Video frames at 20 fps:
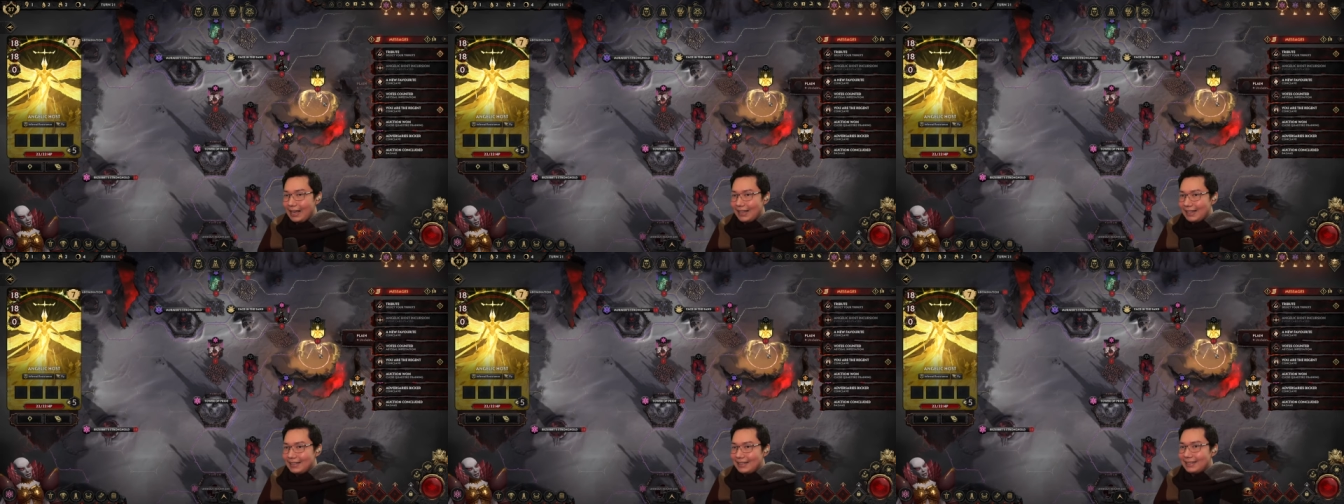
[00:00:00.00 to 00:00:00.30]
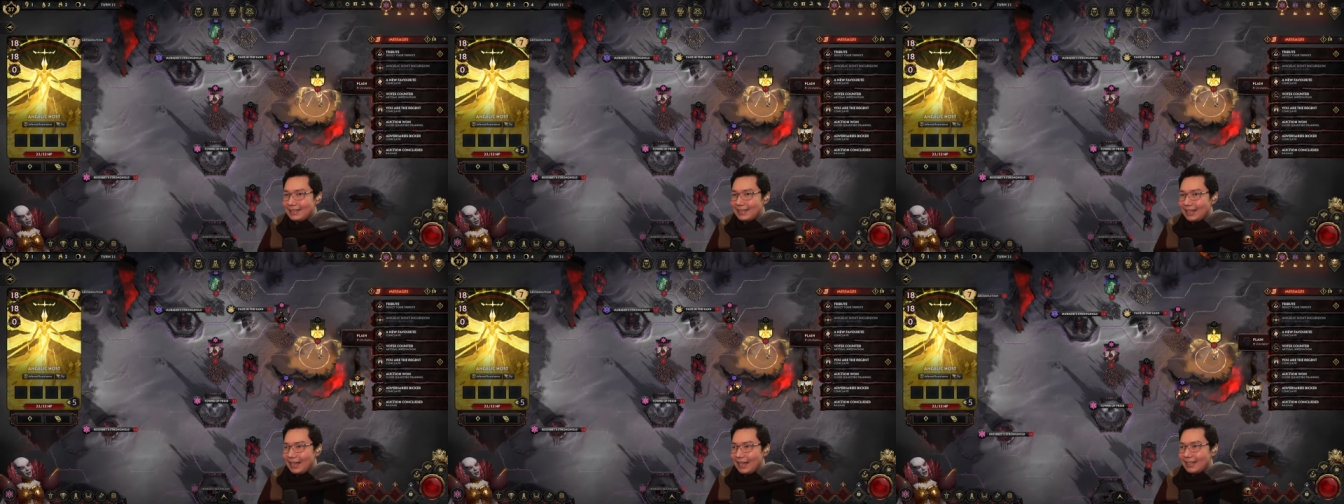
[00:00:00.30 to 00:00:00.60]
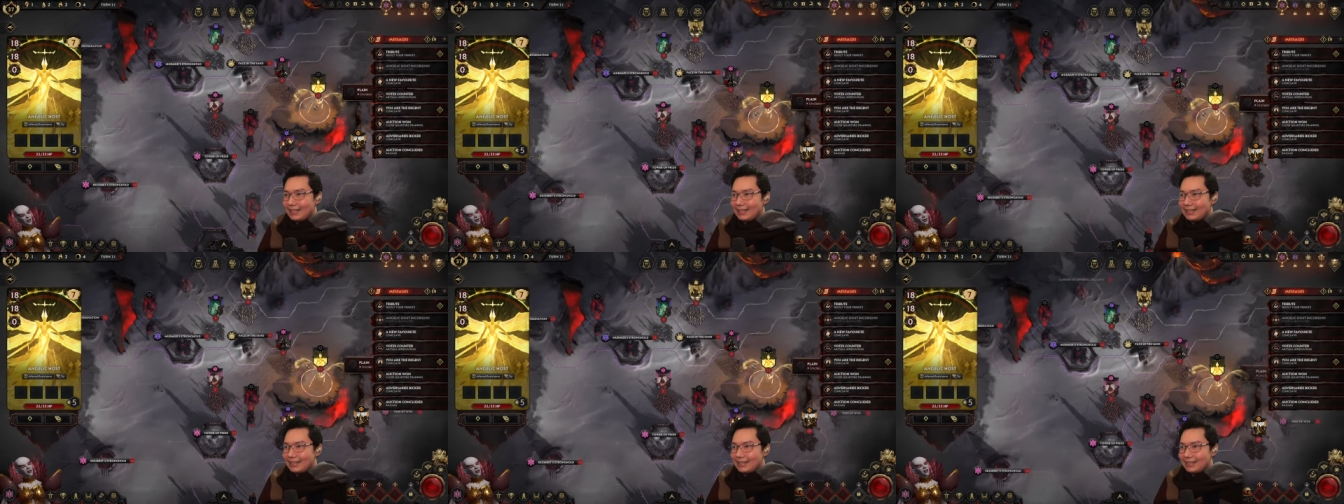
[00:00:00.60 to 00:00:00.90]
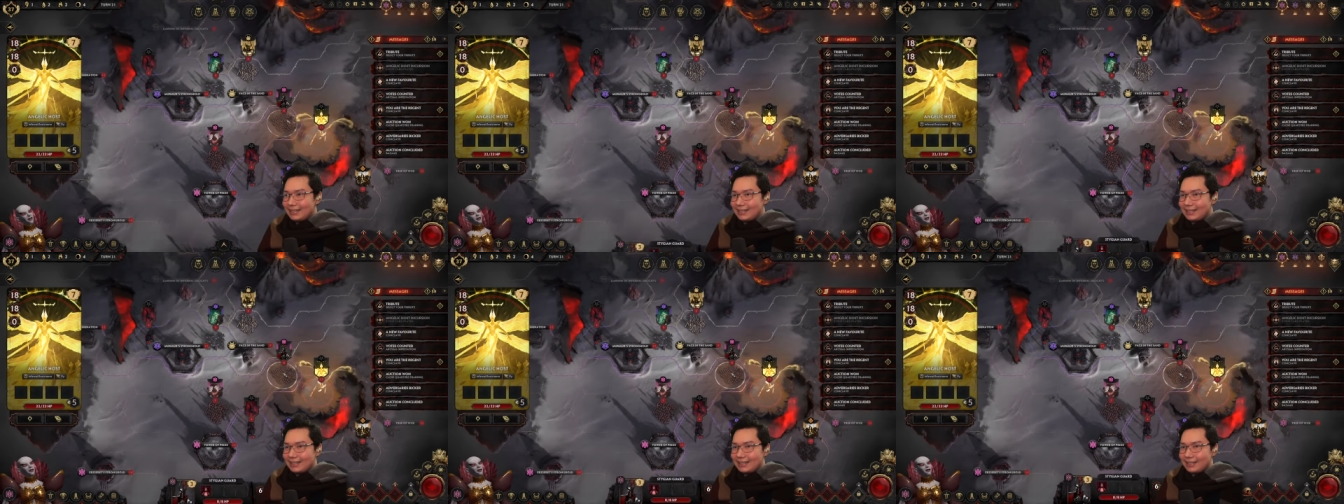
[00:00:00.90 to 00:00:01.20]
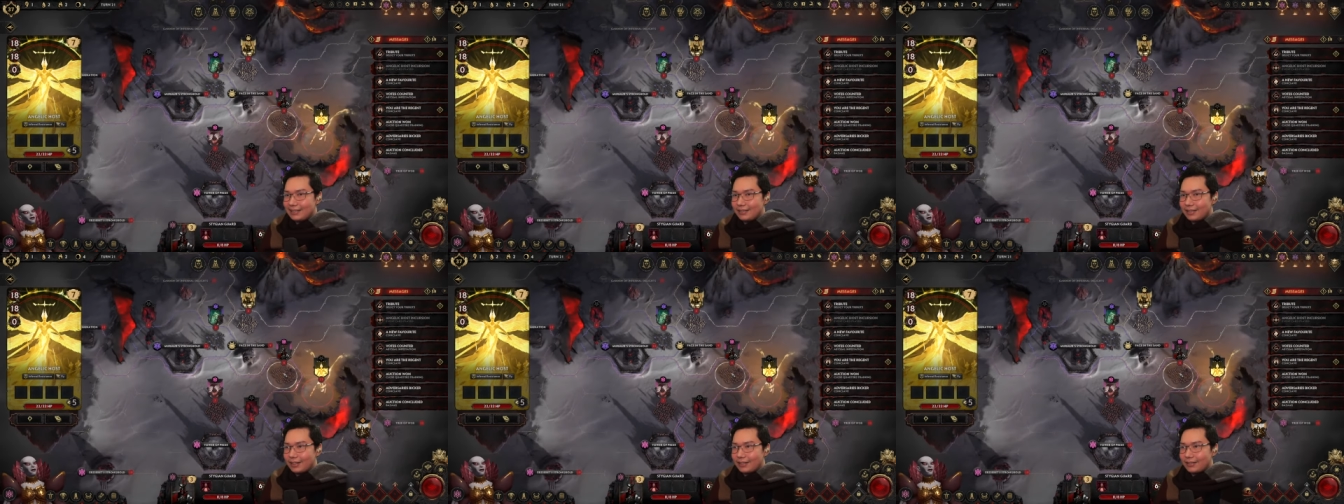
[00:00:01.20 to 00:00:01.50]
eighteen eighteen
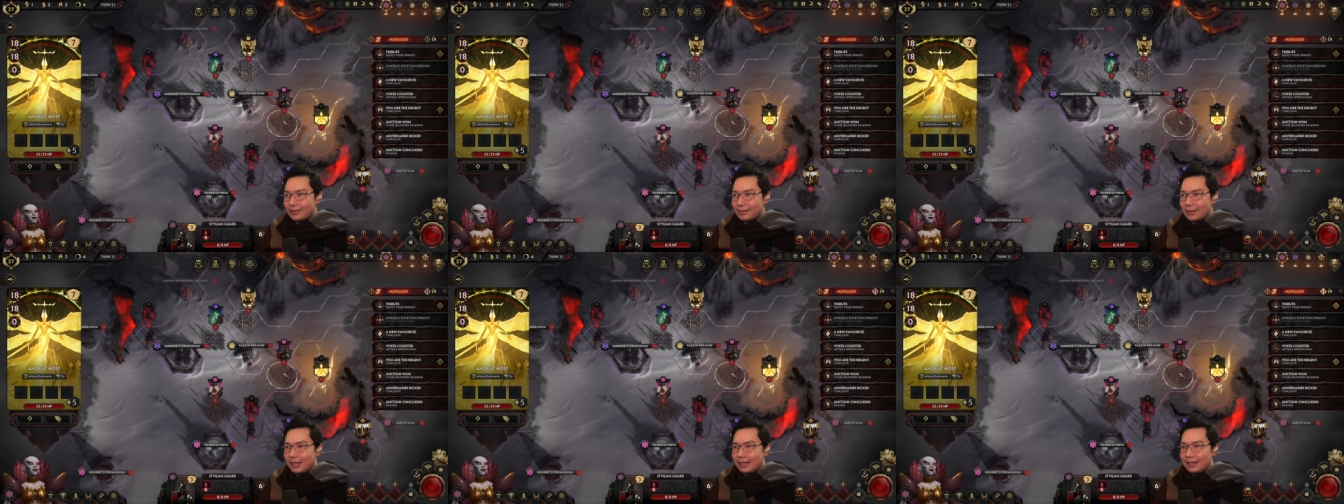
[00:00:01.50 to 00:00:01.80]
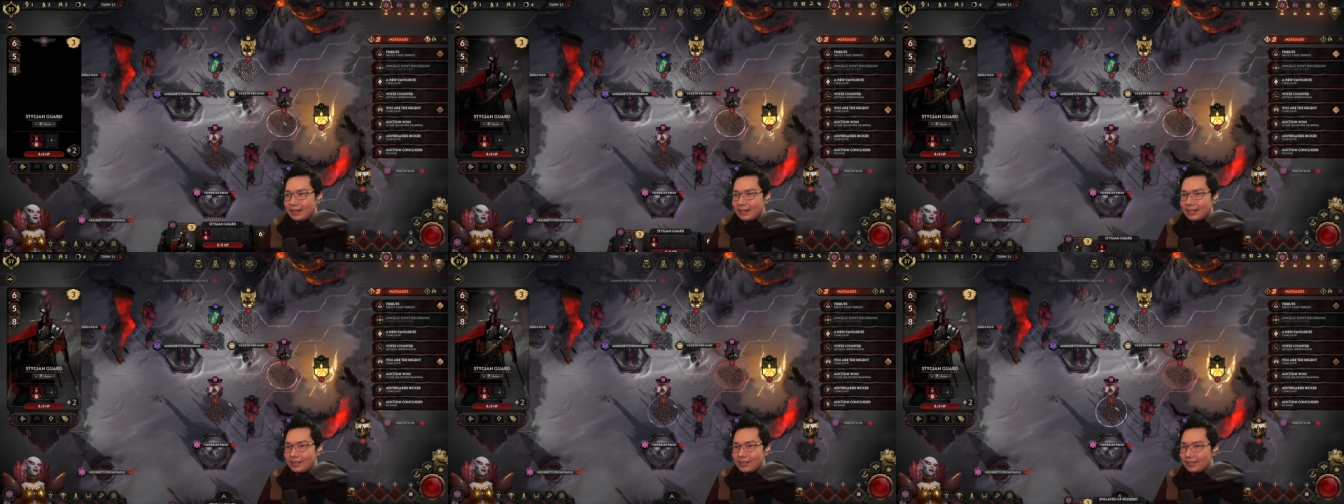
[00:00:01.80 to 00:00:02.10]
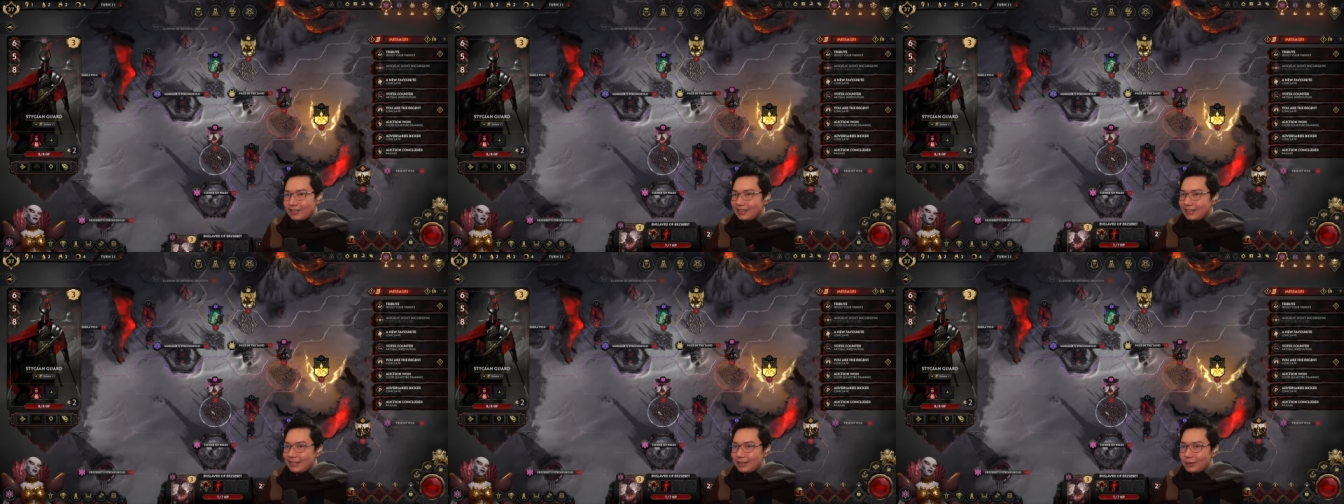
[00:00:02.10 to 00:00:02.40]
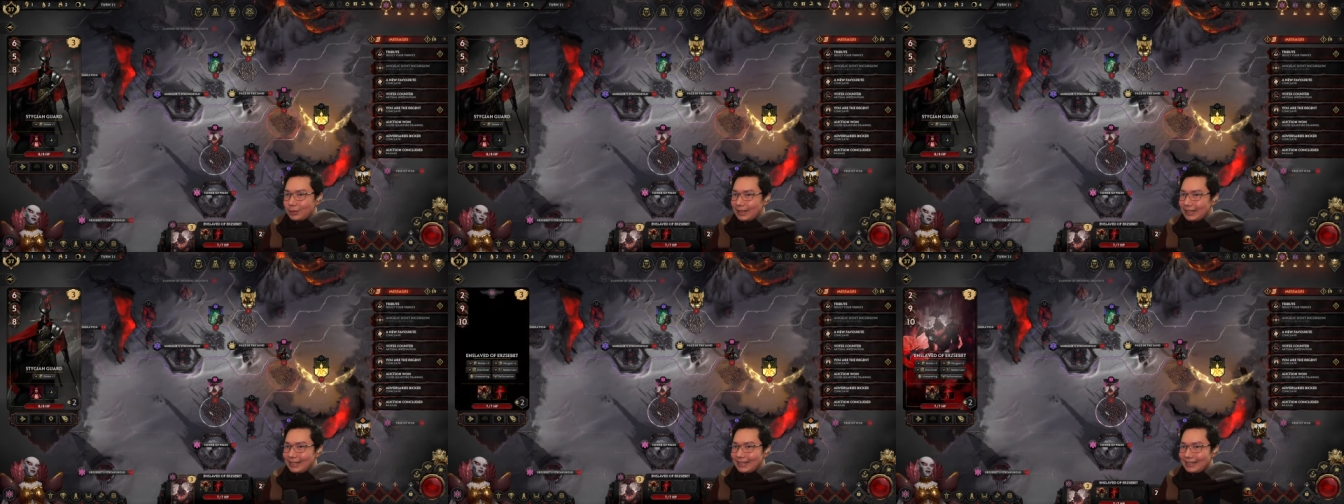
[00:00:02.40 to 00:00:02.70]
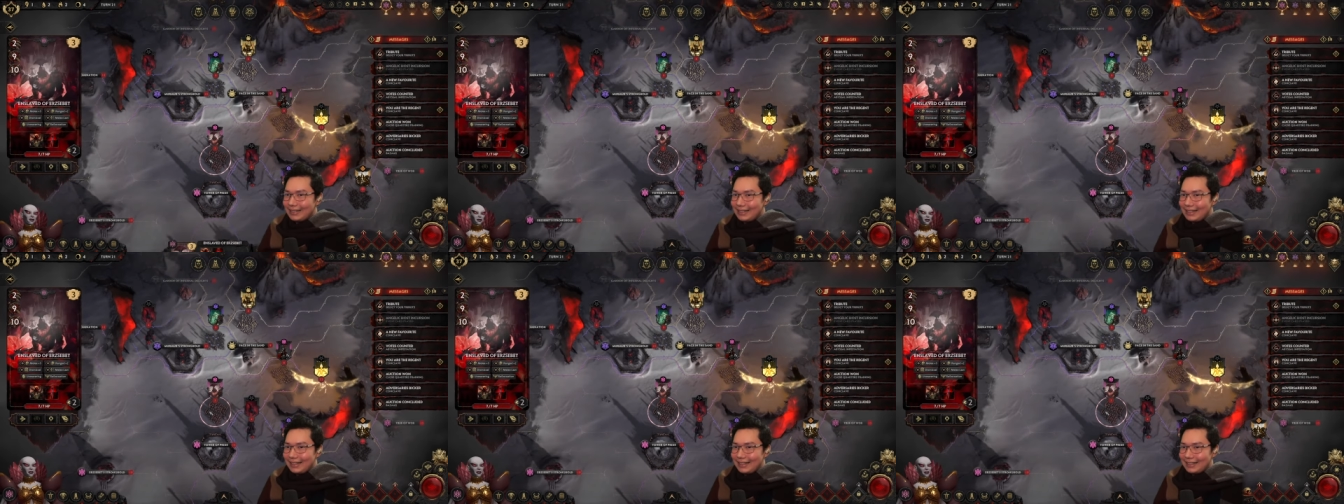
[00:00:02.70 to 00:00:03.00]
zero. Don't think we can
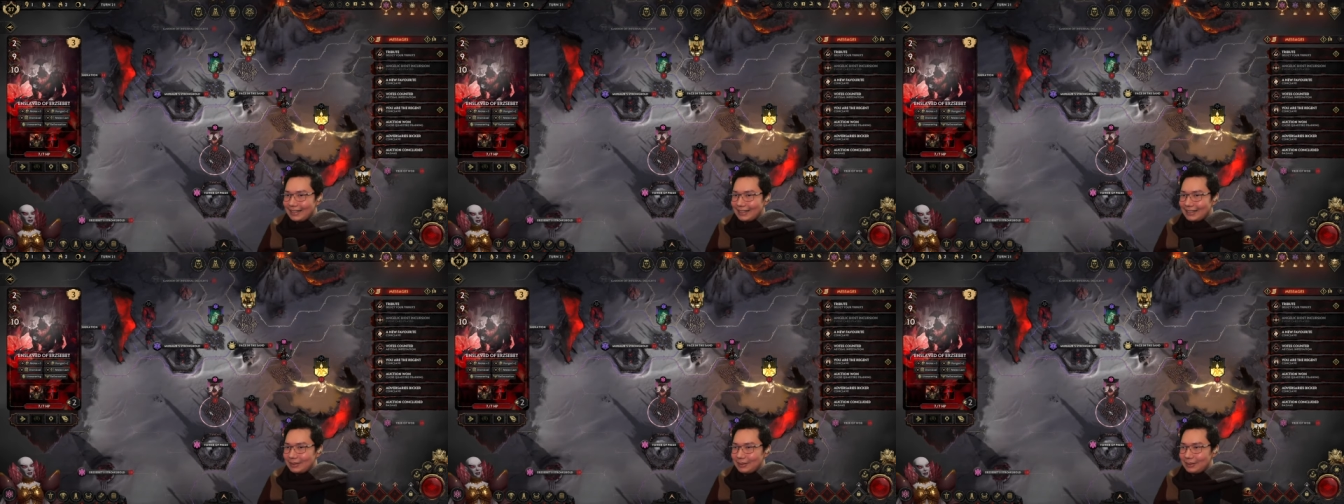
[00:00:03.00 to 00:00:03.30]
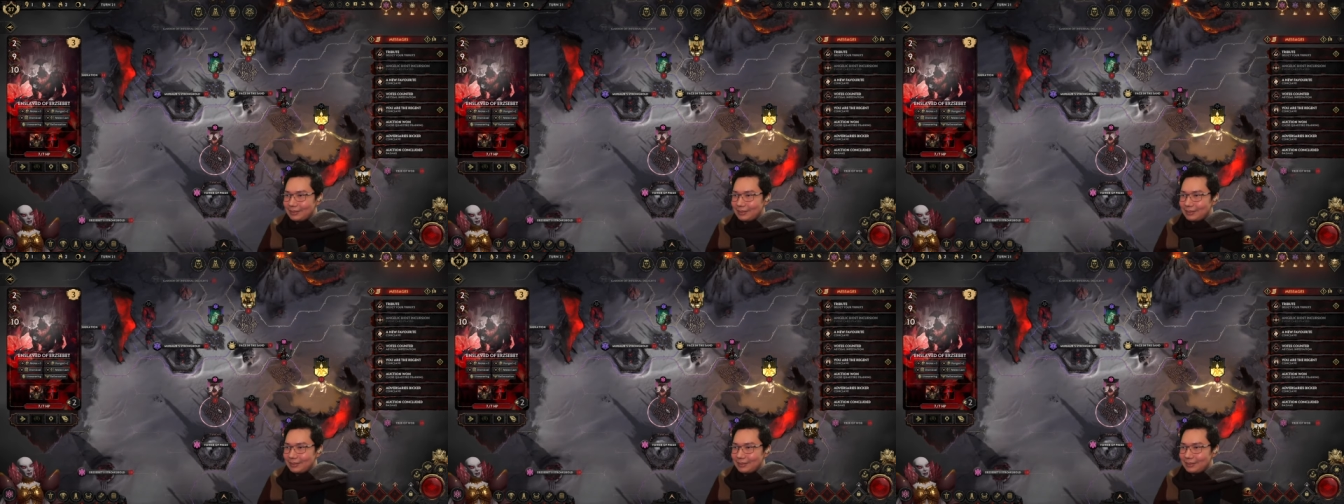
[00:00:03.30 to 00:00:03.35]
kill it.